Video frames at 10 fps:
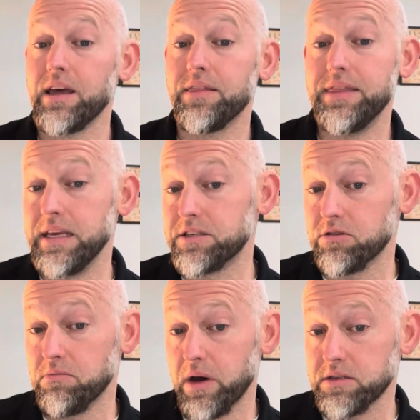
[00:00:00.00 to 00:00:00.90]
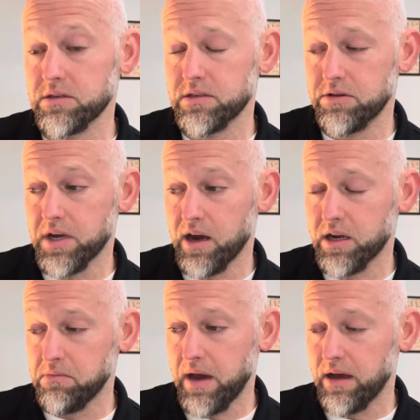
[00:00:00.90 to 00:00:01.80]
these are the muscles they're
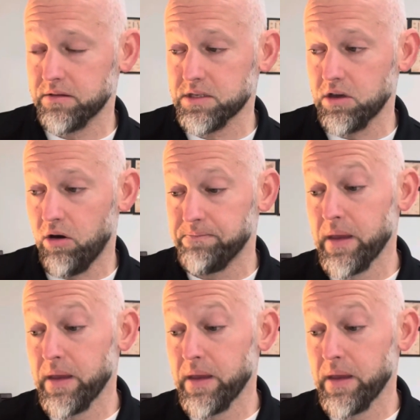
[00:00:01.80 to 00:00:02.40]
talking about. So